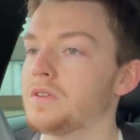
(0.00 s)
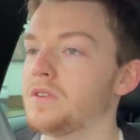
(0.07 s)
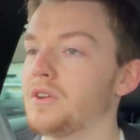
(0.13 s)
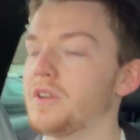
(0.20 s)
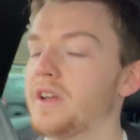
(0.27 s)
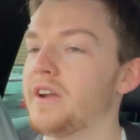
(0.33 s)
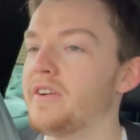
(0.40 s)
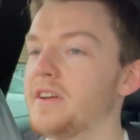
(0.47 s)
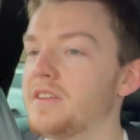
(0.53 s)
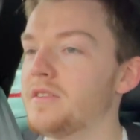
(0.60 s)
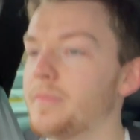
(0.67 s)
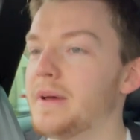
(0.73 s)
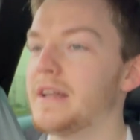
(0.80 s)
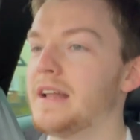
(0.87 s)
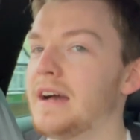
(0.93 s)
Here it is a
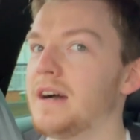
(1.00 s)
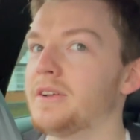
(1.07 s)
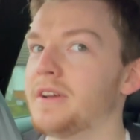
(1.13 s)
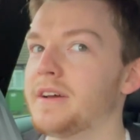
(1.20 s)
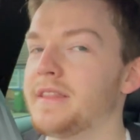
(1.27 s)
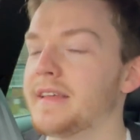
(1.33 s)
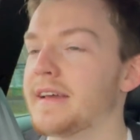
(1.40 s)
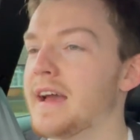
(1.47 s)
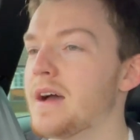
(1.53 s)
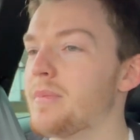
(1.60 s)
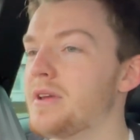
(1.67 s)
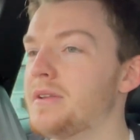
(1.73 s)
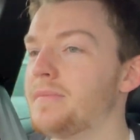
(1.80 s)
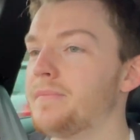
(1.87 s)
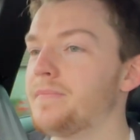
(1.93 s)
bit louder in the
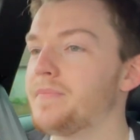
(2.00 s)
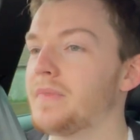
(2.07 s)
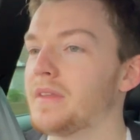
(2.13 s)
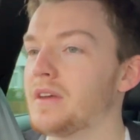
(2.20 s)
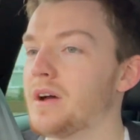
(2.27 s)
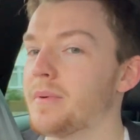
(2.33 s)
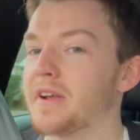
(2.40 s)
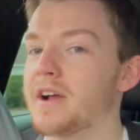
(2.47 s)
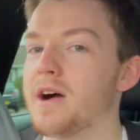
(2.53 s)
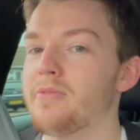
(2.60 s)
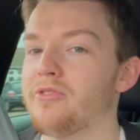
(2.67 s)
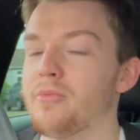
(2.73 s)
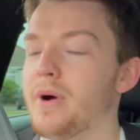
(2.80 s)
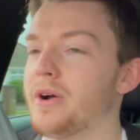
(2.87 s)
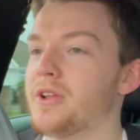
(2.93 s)
cabin. I'm in
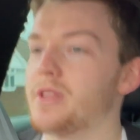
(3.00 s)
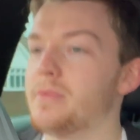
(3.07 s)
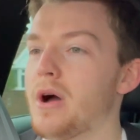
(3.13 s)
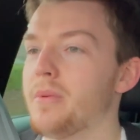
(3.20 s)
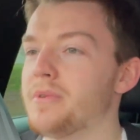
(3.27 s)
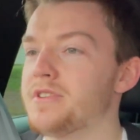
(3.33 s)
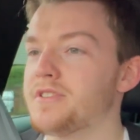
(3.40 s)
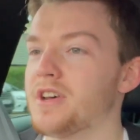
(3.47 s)
comfort mode at the moment,